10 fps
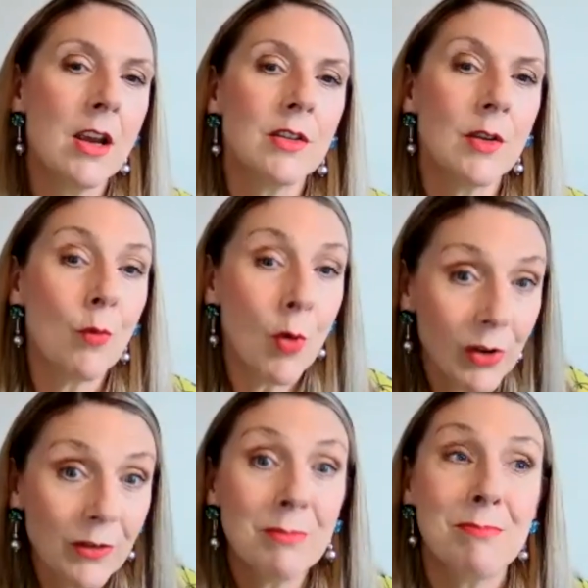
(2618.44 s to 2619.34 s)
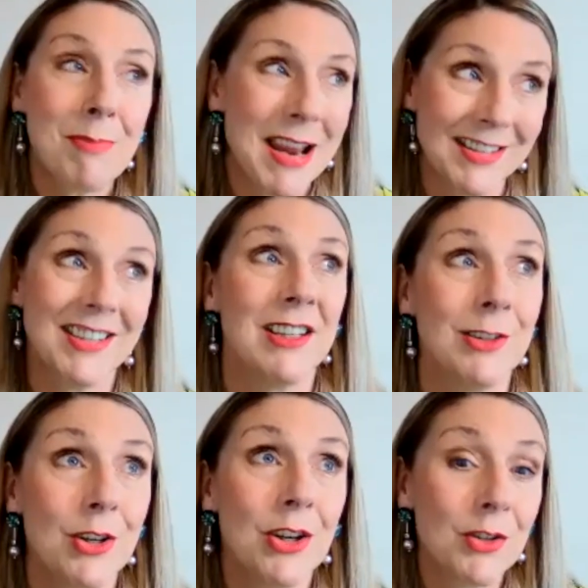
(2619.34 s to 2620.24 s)
So one of the best things
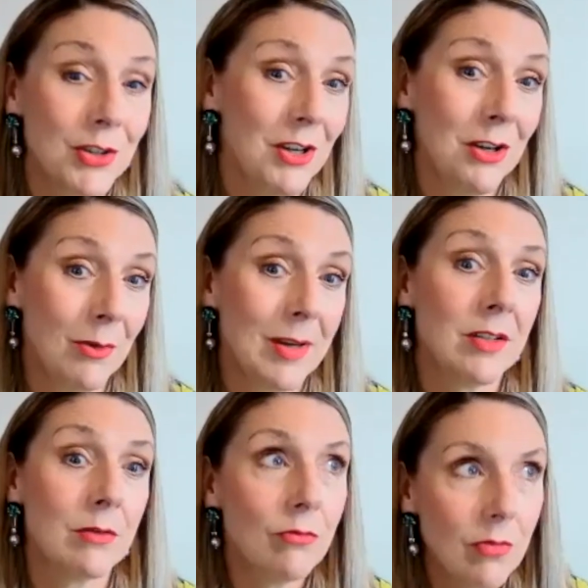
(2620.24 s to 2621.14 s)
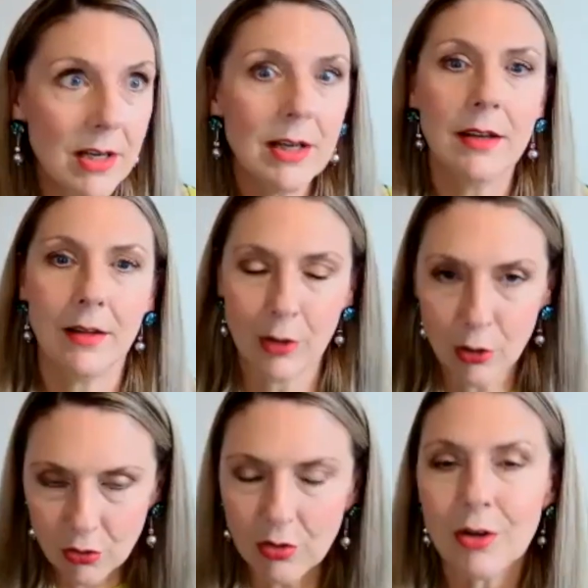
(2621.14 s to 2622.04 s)
you can do is to really
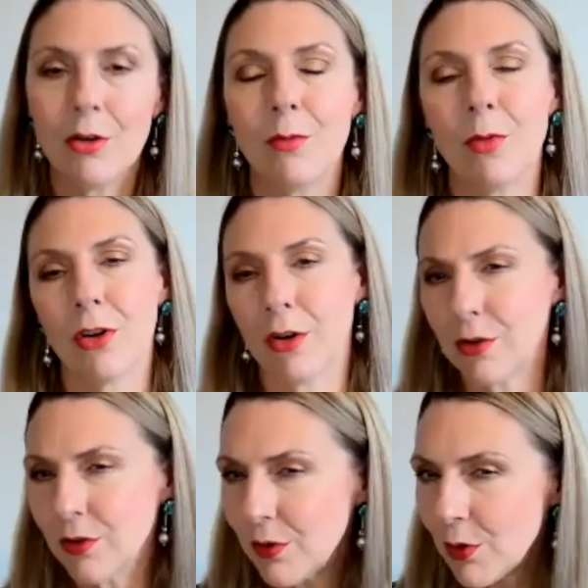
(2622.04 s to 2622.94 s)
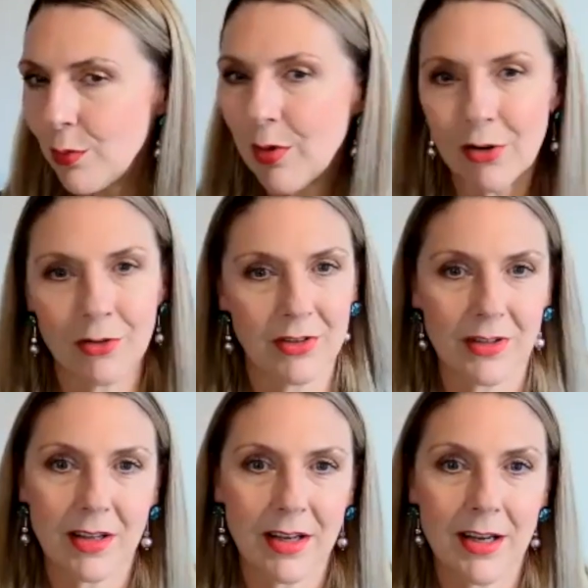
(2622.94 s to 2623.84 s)
look at your work super
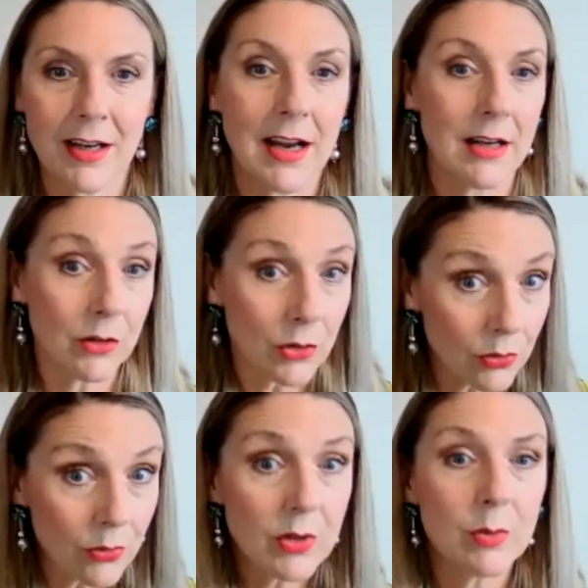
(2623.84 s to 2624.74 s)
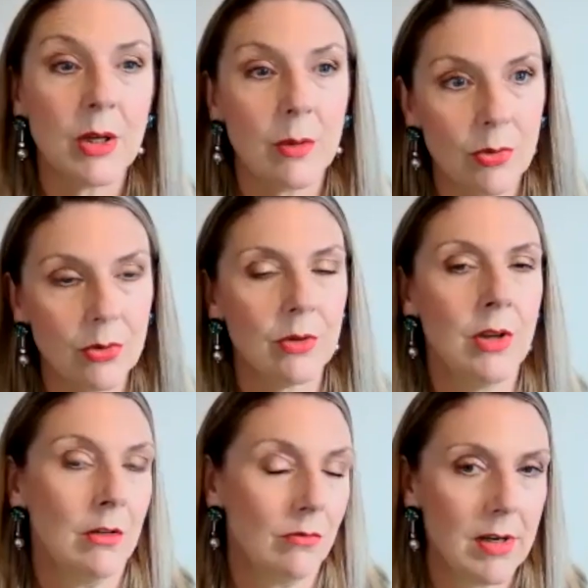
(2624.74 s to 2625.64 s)
honestly and talk to people
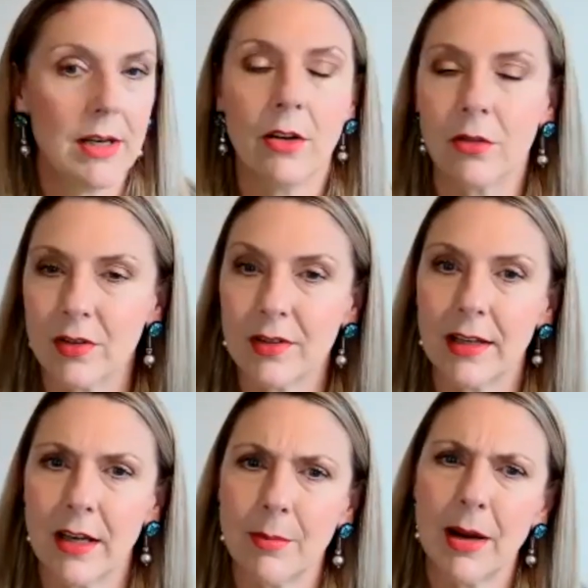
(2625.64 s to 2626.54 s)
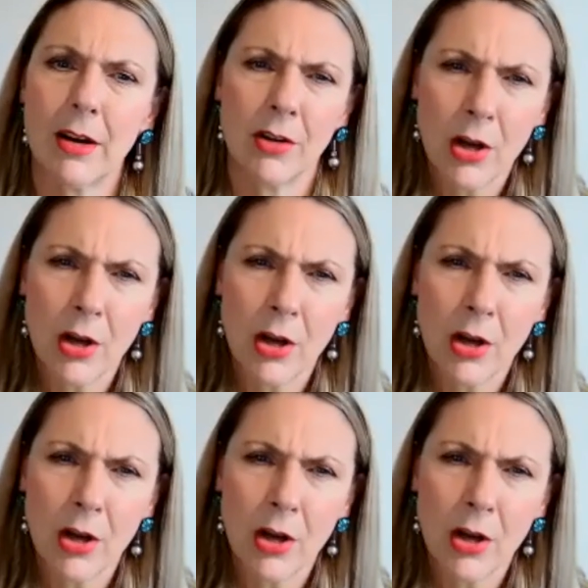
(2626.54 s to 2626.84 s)
really honestly about,